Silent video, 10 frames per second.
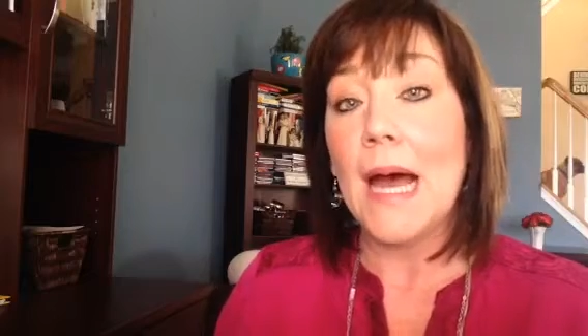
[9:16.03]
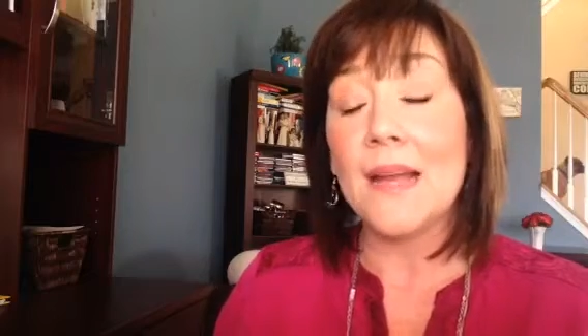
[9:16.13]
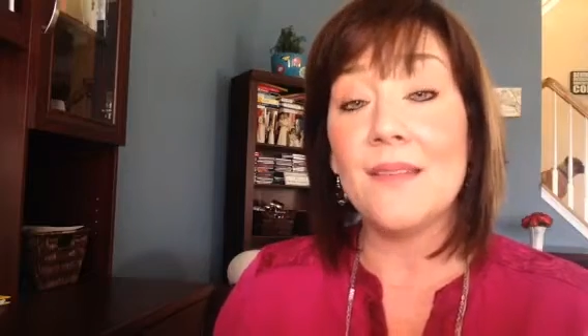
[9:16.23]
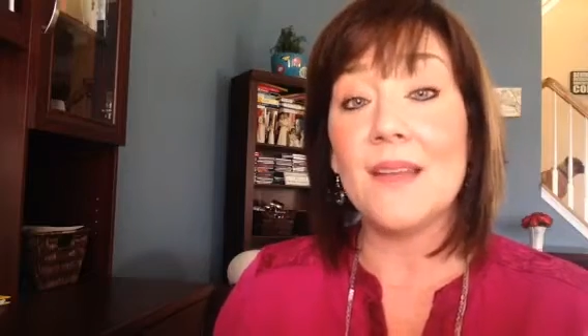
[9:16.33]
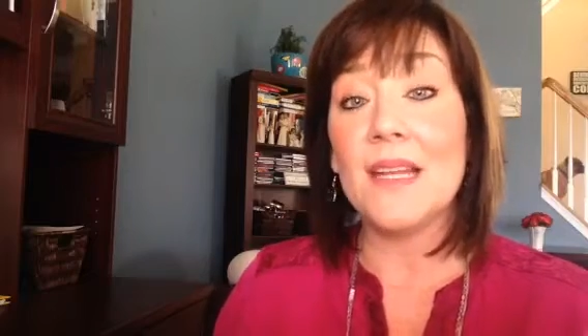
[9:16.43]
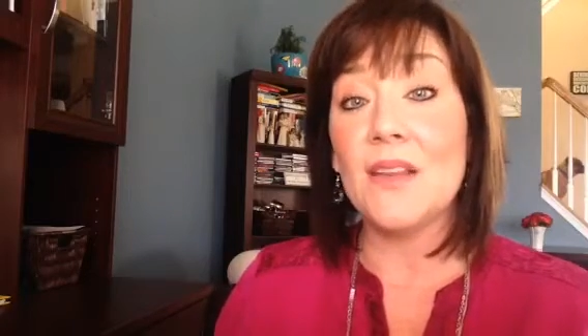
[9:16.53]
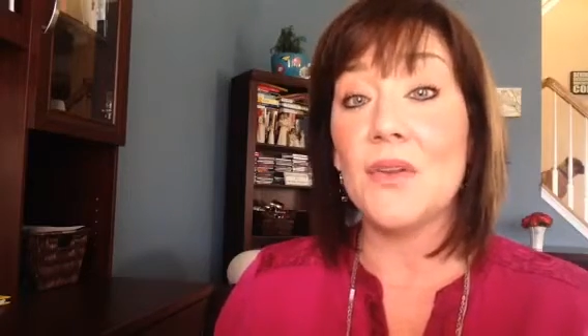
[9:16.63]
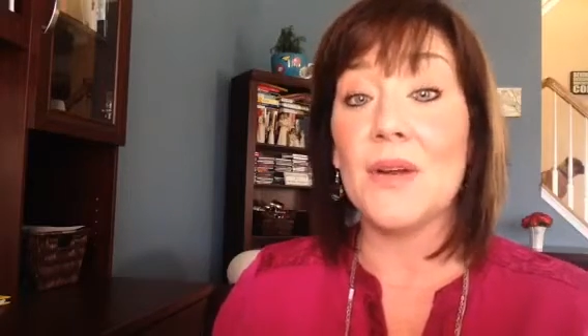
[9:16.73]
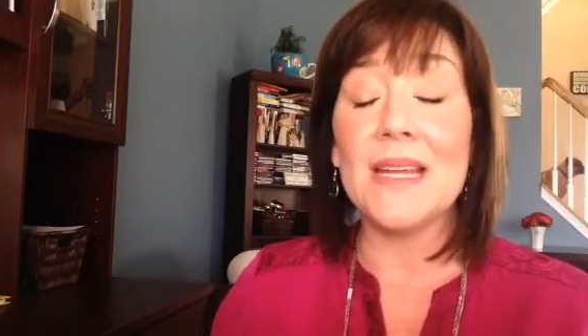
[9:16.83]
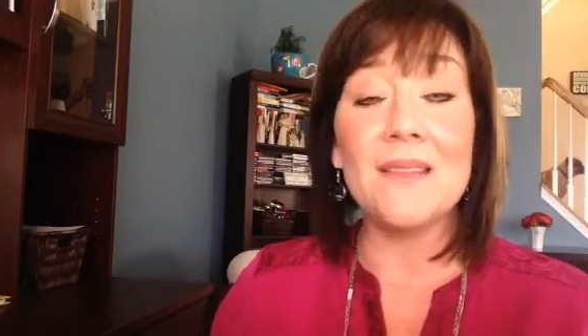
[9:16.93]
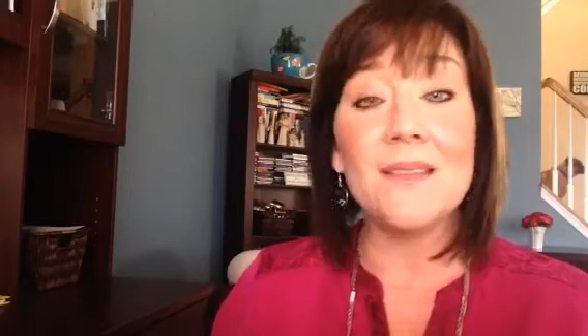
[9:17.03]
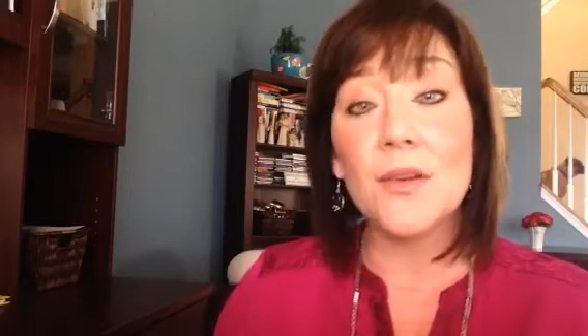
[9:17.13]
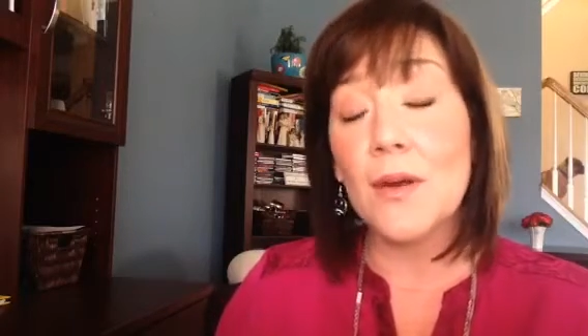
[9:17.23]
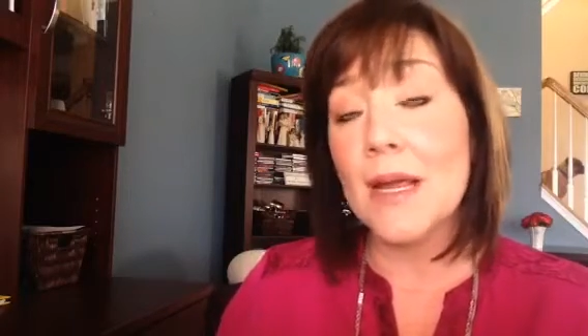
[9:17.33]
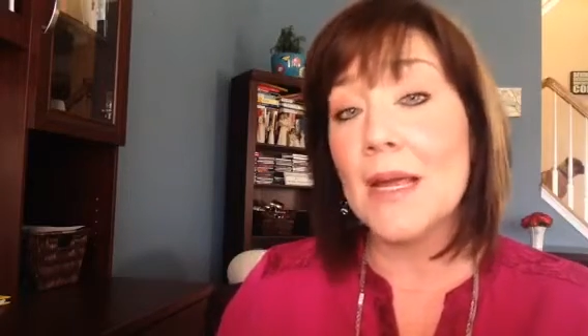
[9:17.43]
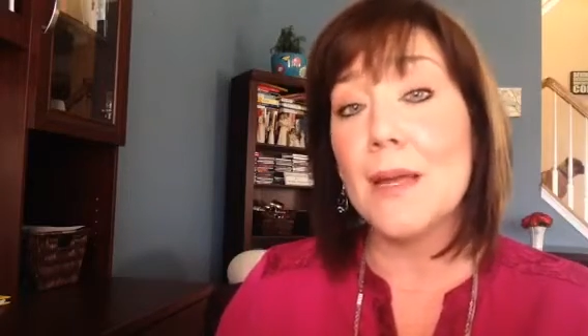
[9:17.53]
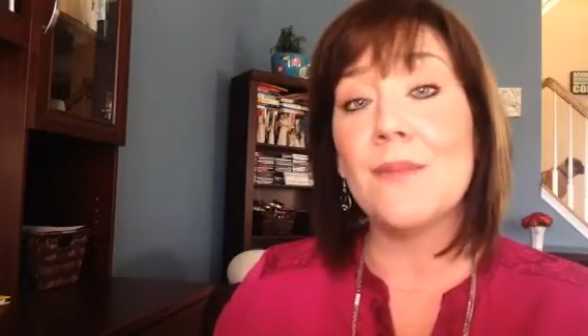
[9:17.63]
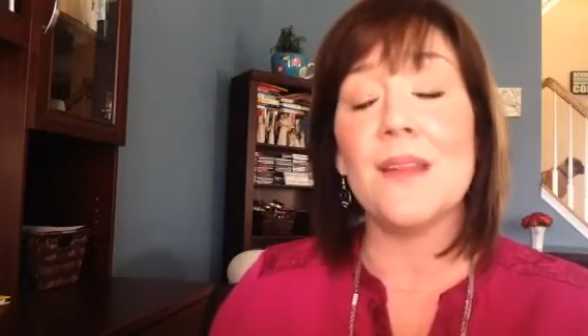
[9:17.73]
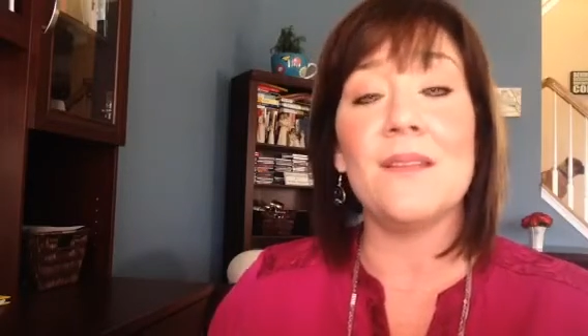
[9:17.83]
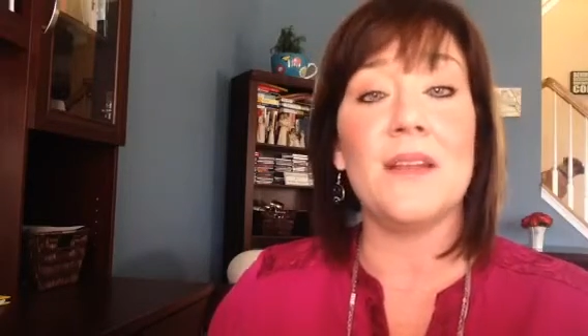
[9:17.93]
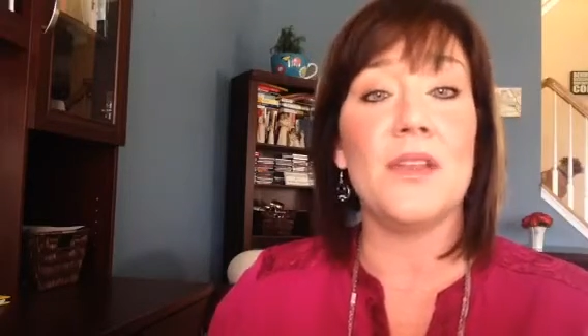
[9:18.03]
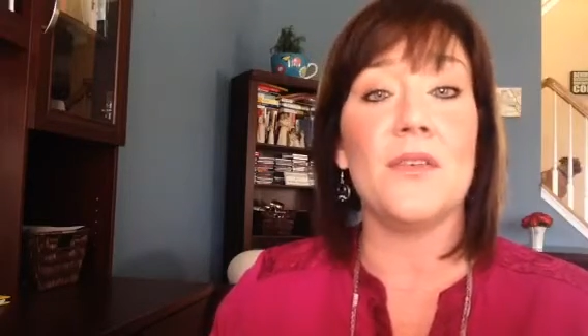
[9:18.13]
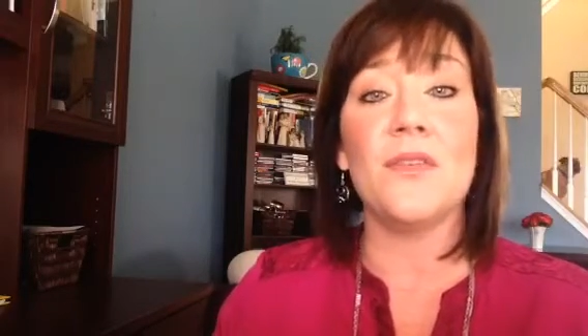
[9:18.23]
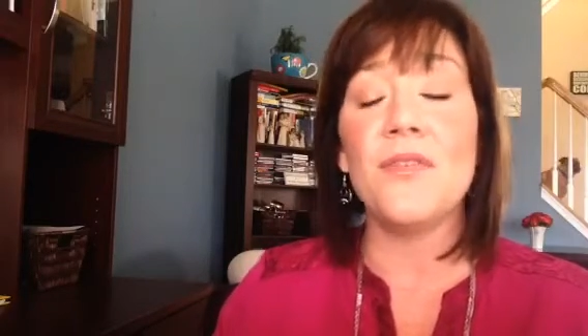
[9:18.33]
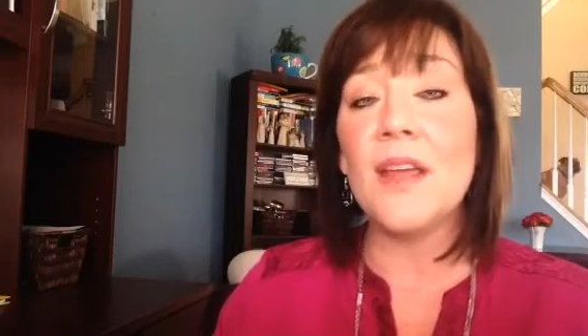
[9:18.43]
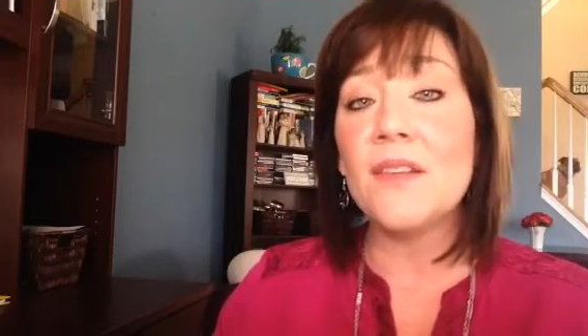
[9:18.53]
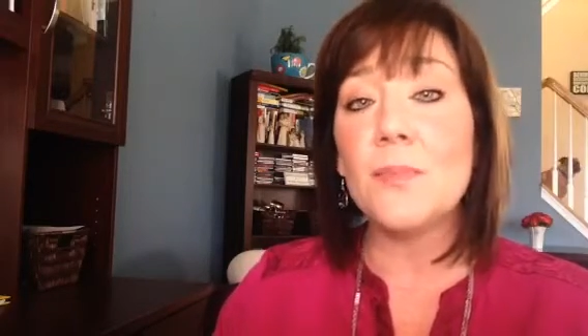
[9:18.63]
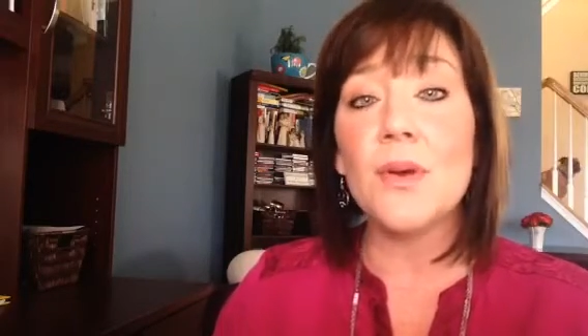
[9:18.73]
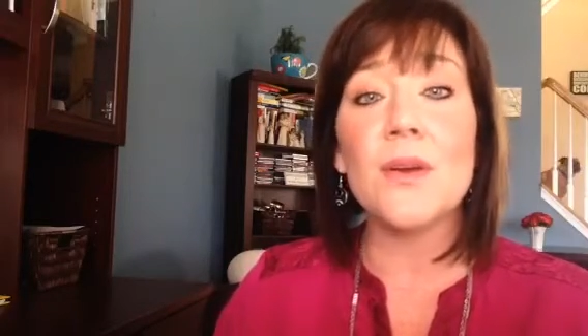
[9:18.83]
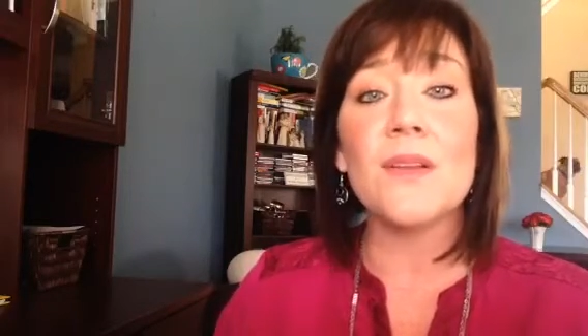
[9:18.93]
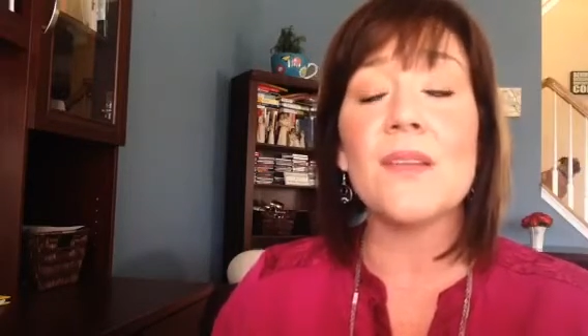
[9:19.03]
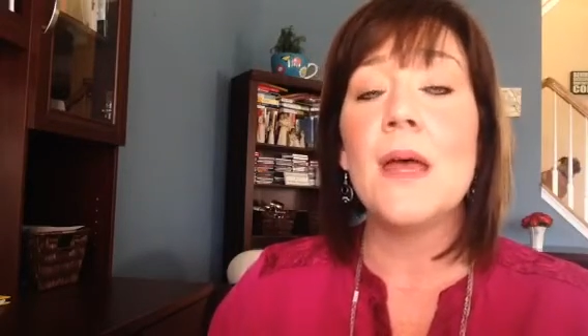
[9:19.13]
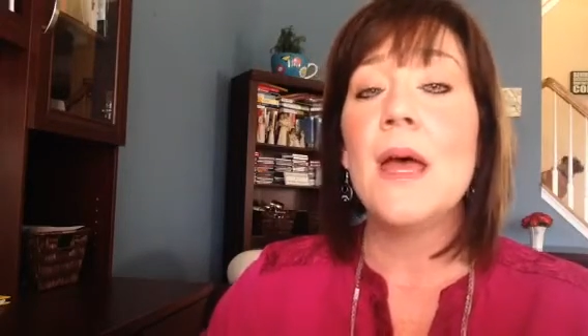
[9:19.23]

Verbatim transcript: I study their Instagrams, I study their Facebooks,